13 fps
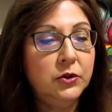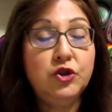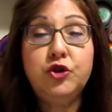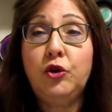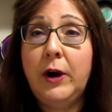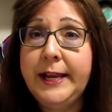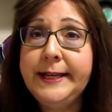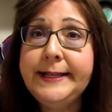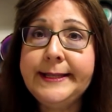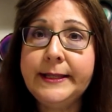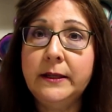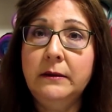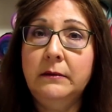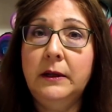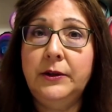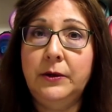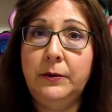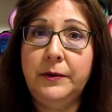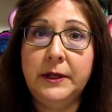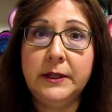trace and
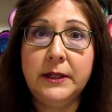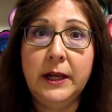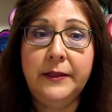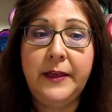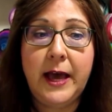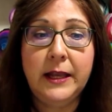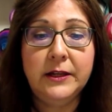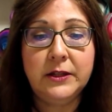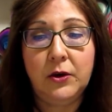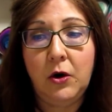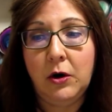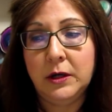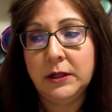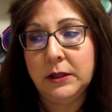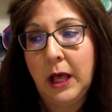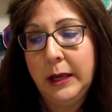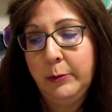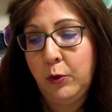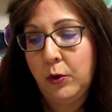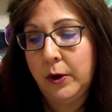do things like that. It's an artist
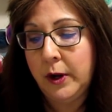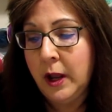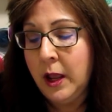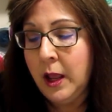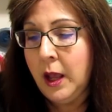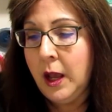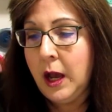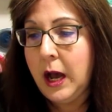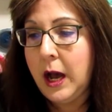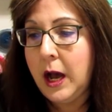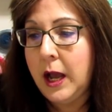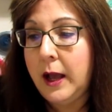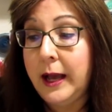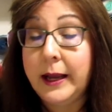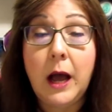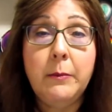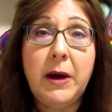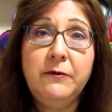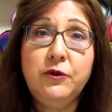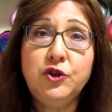light board. I
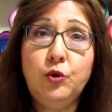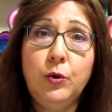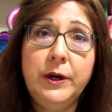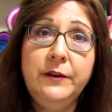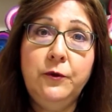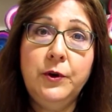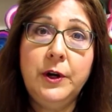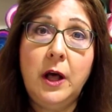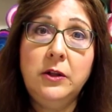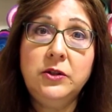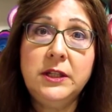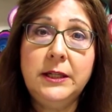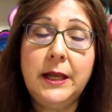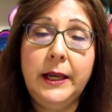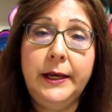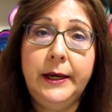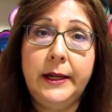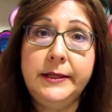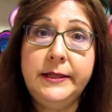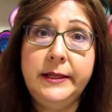got mine for
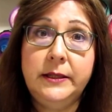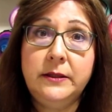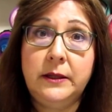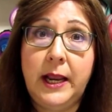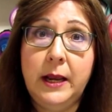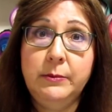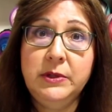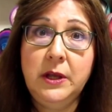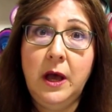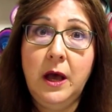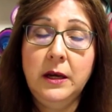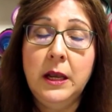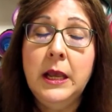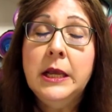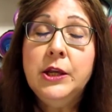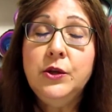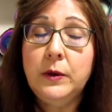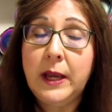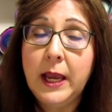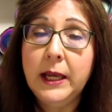$24.99 on Amazon.
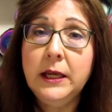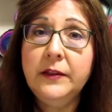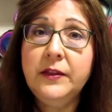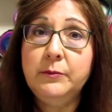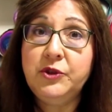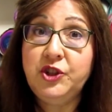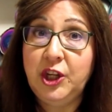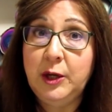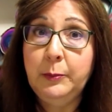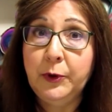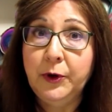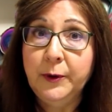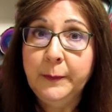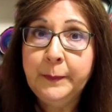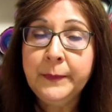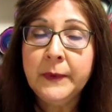You can get them cheaper.